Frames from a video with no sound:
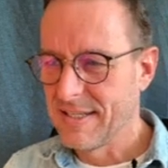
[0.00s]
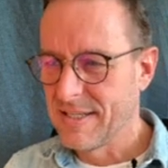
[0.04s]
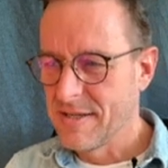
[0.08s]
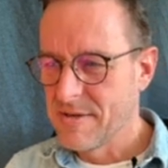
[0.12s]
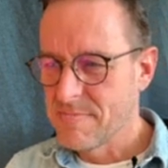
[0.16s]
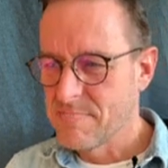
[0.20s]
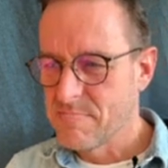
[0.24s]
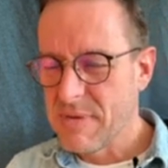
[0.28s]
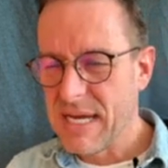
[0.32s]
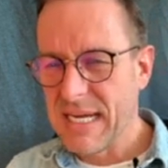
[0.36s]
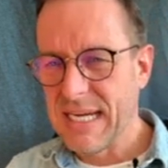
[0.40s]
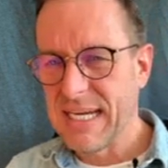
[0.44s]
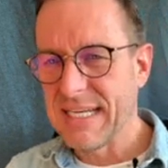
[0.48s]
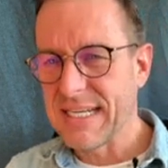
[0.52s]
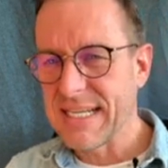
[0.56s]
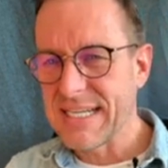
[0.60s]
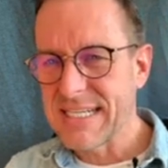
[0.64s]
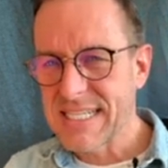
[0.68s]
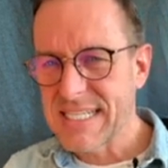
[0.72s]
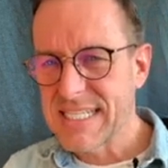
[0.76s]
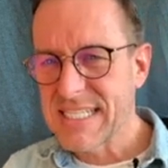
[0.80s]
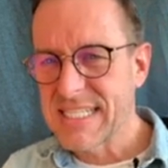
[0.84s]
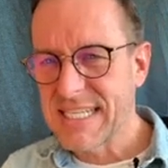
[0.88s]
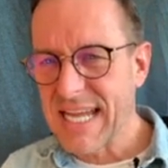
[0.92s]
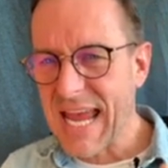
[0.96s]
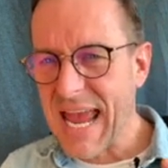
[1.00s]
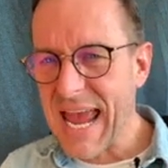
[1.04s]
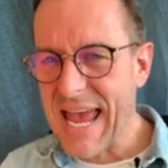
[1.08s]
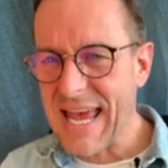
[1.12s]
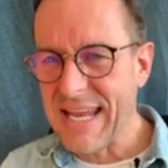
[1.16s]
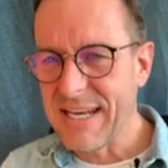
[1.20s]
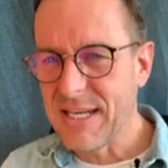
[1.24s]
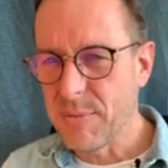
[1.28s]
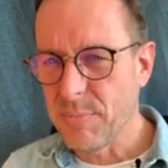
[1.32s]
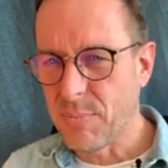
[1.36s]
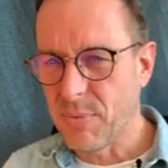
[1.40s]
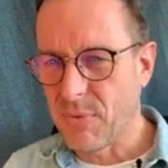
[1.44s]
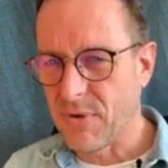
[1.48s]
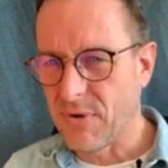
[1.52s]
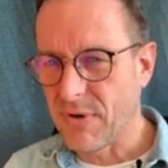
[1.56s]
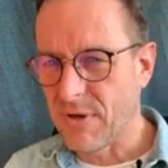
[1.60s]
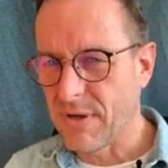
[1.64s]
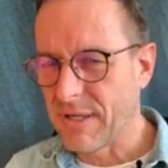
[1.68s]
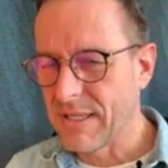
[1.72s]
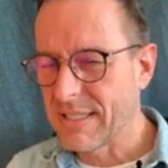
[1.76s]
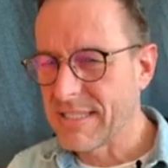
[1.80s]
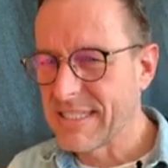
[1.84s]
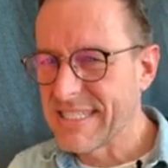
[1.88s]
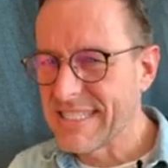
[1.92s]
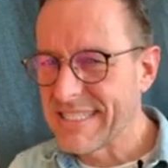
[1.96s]
Make it understandable,
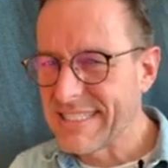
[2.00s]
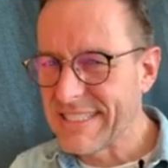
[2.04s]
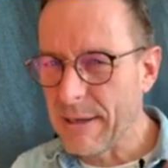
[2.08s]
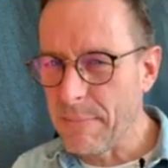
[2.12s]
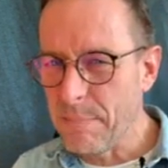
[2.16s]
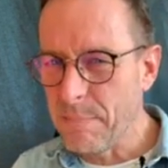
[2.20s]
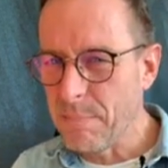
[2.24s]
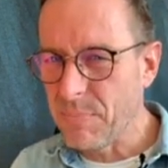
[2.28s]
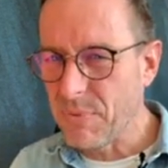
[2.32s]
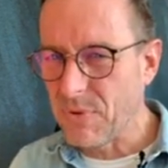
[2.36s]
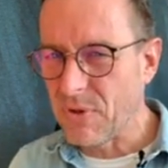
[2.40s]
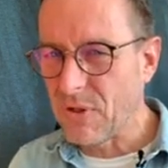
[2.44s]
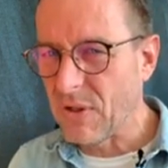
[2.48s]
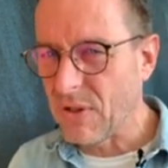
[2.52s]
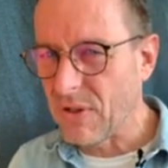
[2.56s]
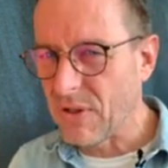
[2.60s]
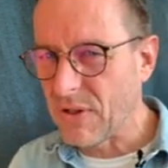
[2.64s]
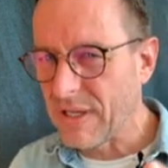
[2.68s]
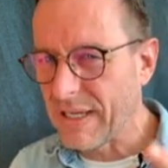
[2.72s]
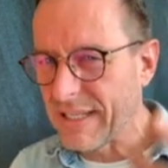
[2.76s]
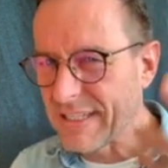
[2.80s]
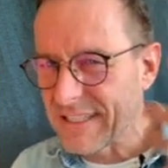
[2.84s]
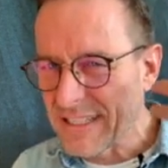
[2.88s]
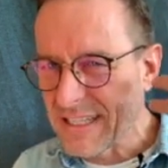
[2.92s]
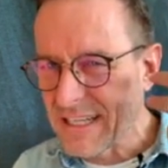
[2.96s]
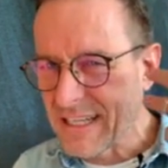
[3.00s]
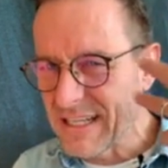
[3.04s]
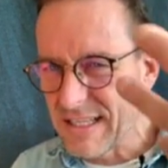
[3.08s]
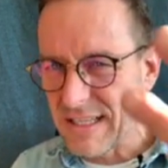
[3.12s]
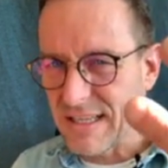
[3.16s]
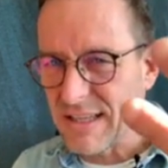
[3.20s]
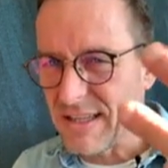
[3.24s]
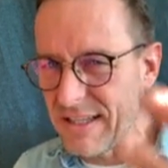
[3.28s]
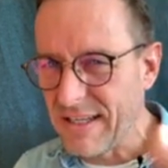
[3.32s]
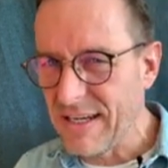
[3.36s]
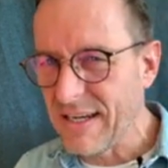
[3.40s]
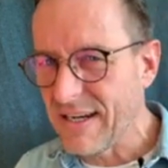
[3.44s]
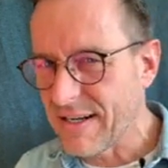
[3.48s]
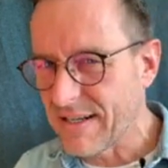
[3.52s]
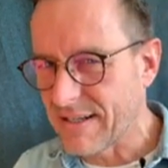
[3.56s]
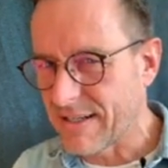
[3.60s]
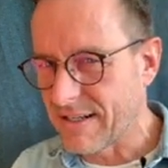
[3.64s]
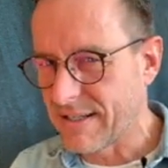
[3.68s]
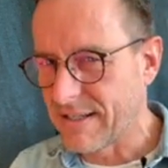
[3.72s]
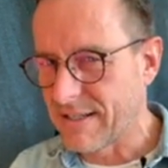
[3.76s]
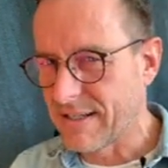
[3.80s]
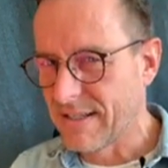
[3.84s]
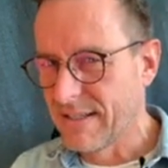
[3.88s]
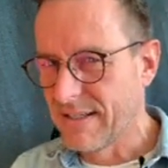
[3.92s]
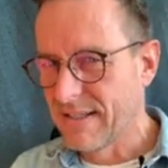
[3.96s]
simple, and
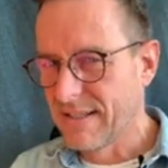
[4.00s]
clear.